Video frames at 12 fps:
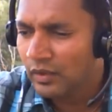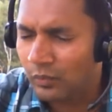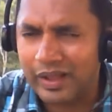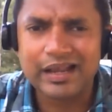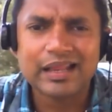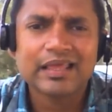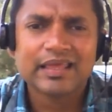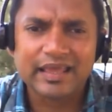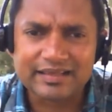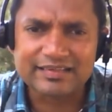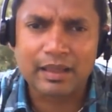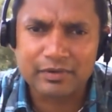Well,
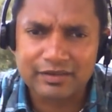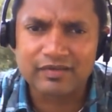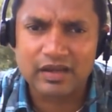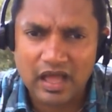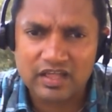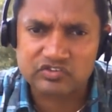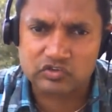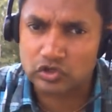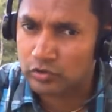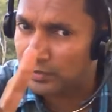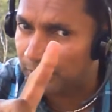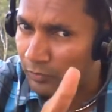examiner will ask you
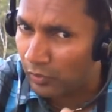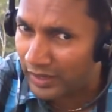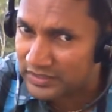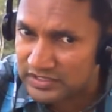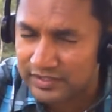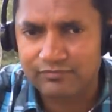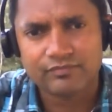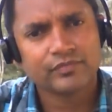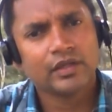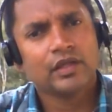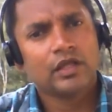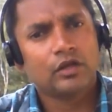to be proactive.
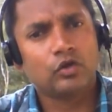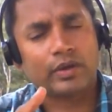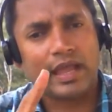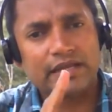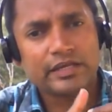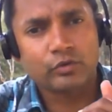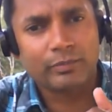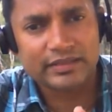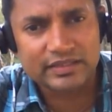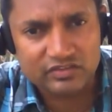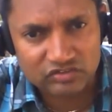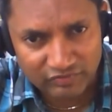Look at new
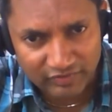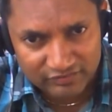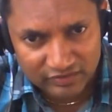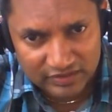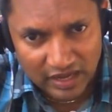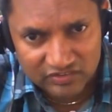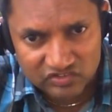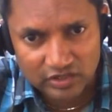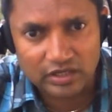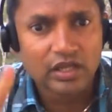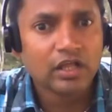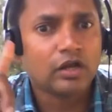methods of
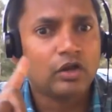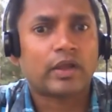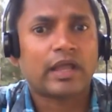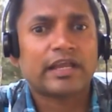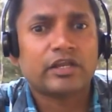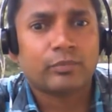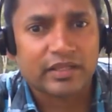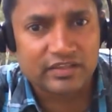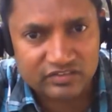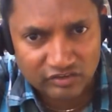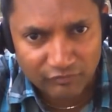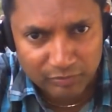advertising. Look at new
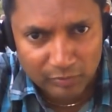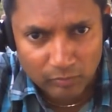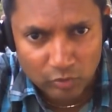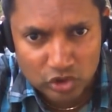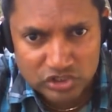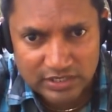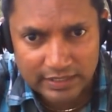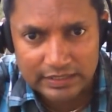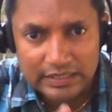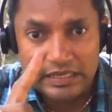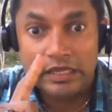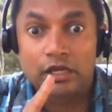methods of promotion.
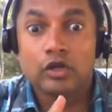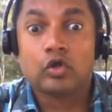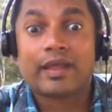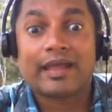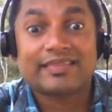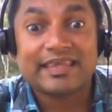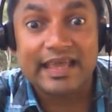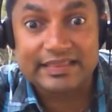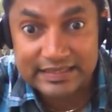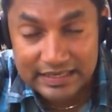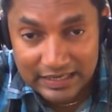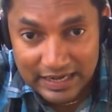Look at the
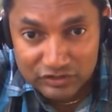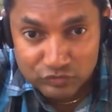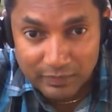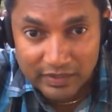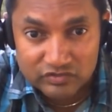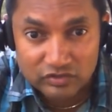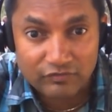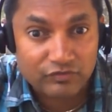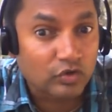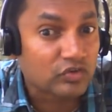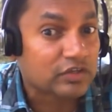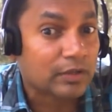ethical aspects of
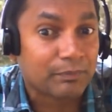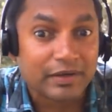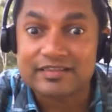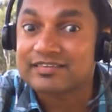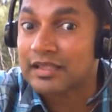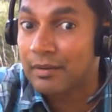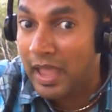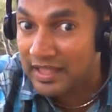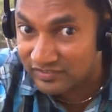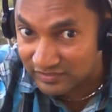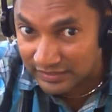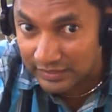using Prince
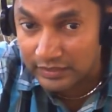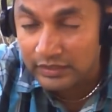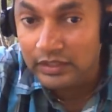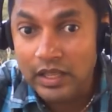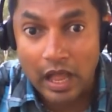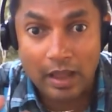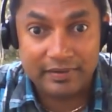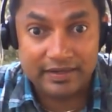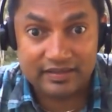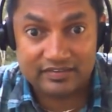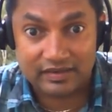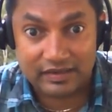Sebastian. I mean,
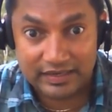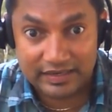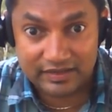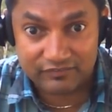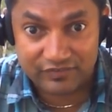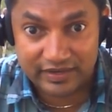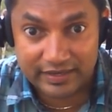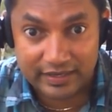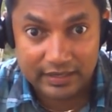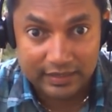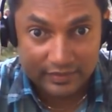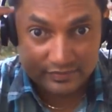he's a leading
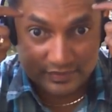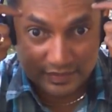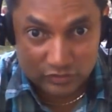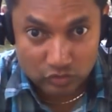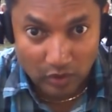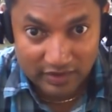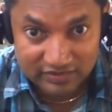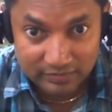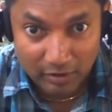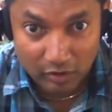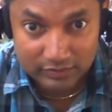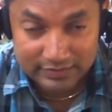figure. Think twice
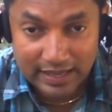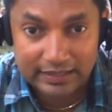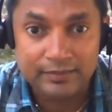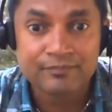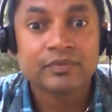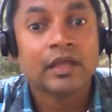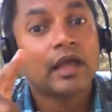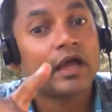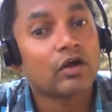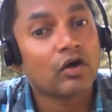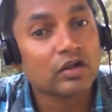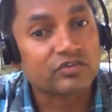about that. And
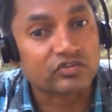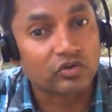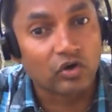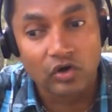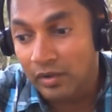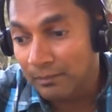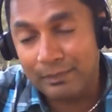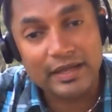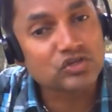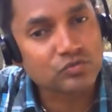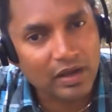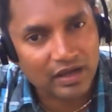also
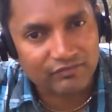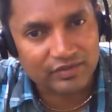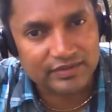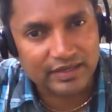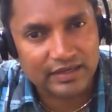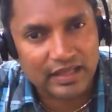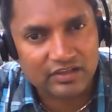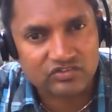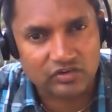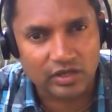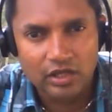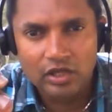benchmark with the
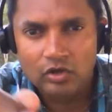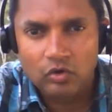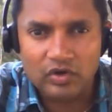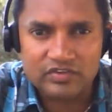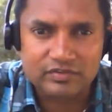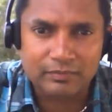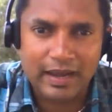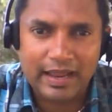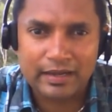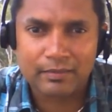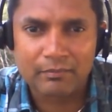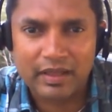industry. Who is the
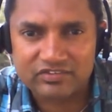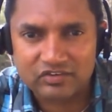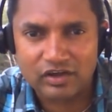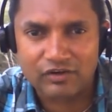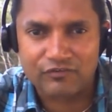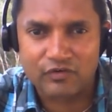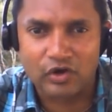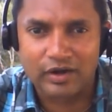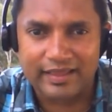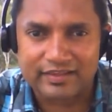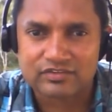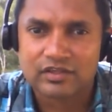brand ambassador of
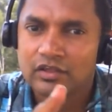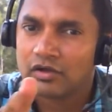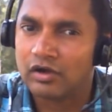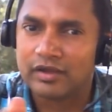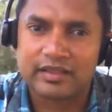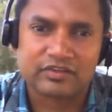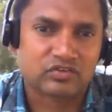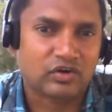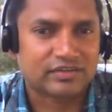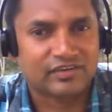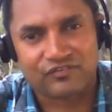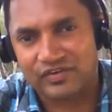Rolex? Oh yes,
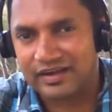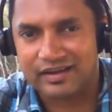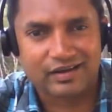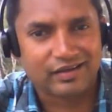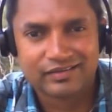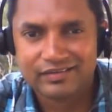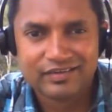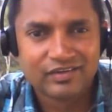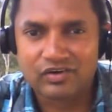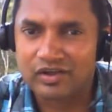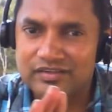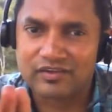Roger Federer.
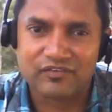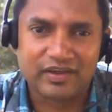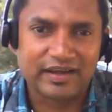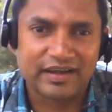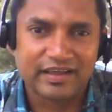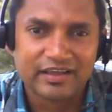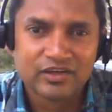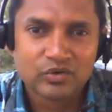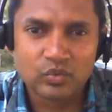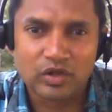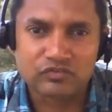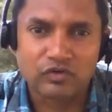Roger Federer,
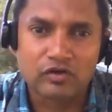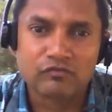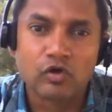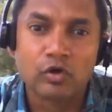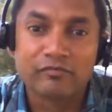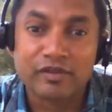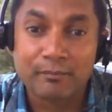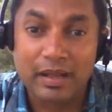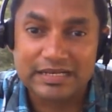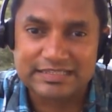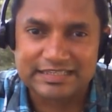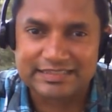who has won more
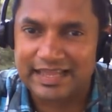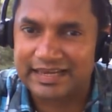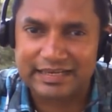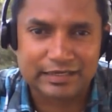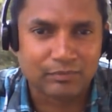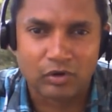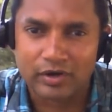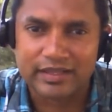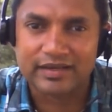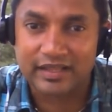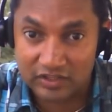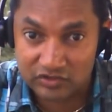Wimbledon than anybody
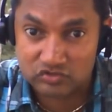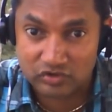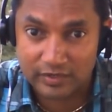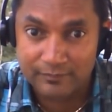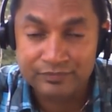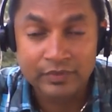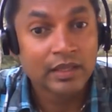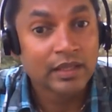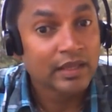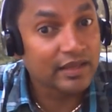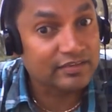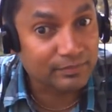in history.
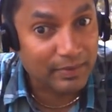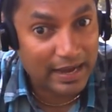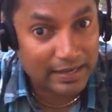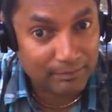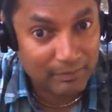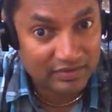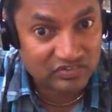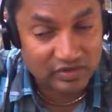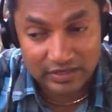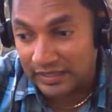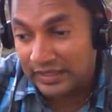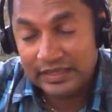He's a brand
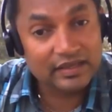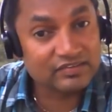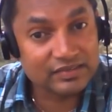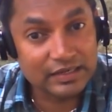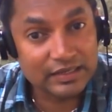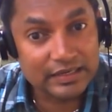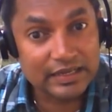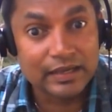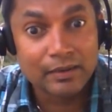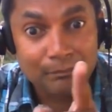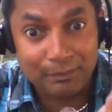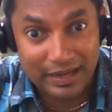ambassador. He's a leader.
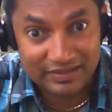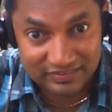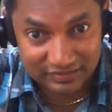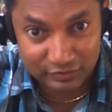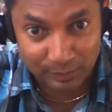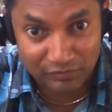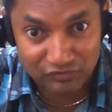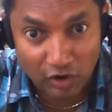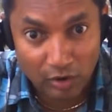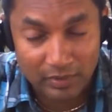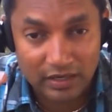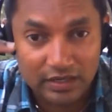Plus he's a
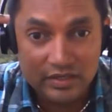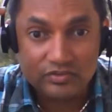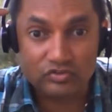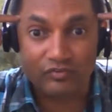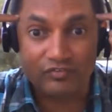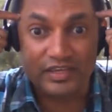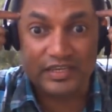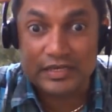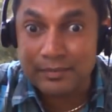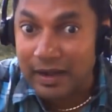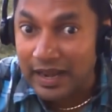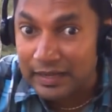performer. So we need
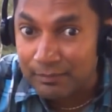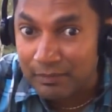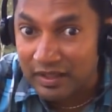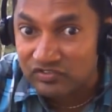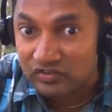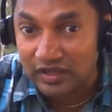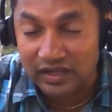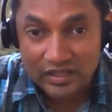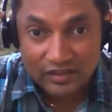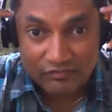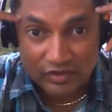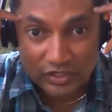a brand ambassador.
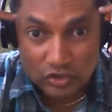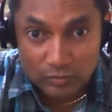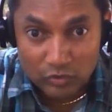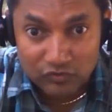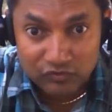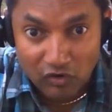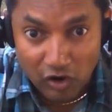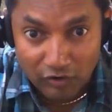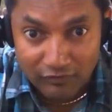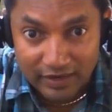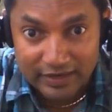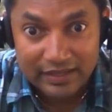We need to move
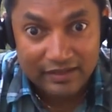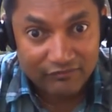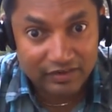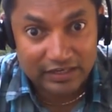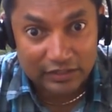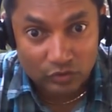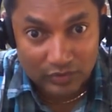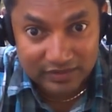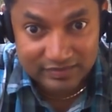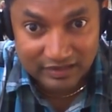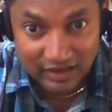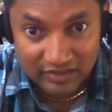forward. We need to reach
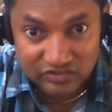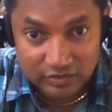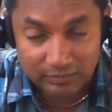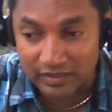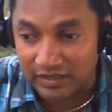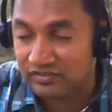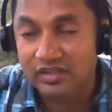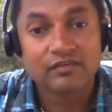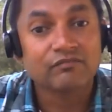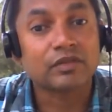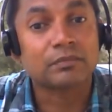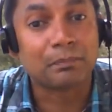the customers
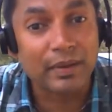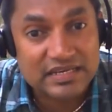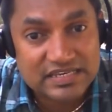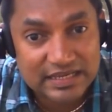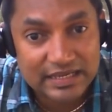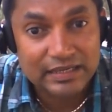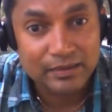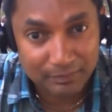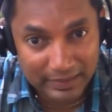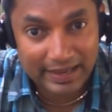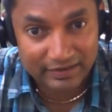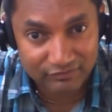with better
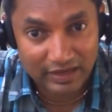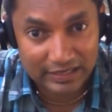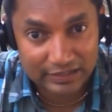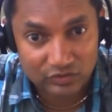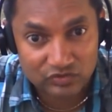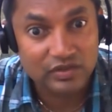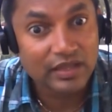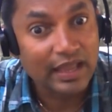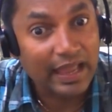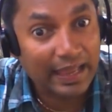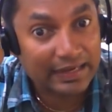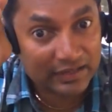brand values
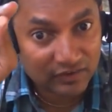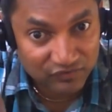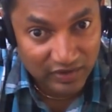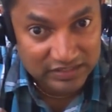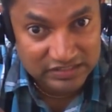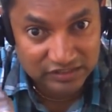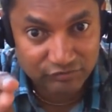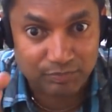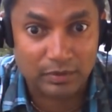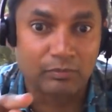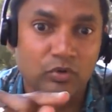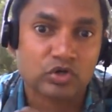and effective
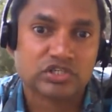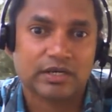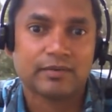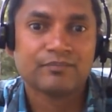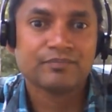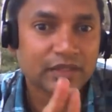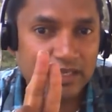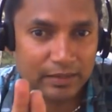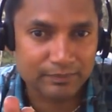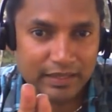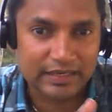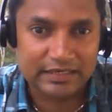promotion.
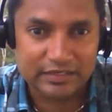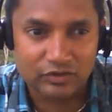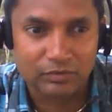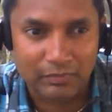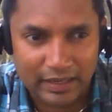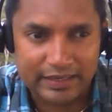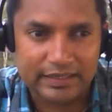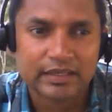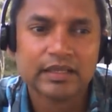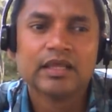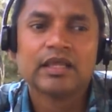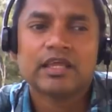Keep that in your mind.
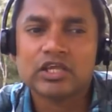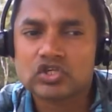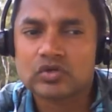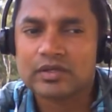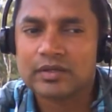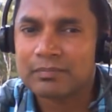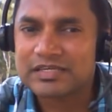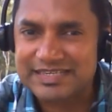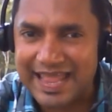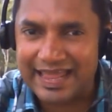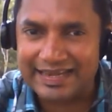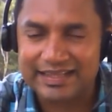Issue number
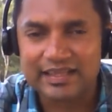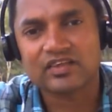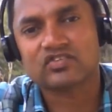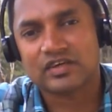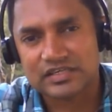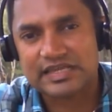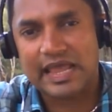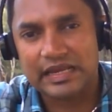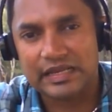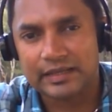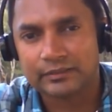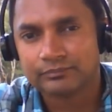10 is
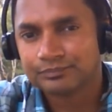retailing.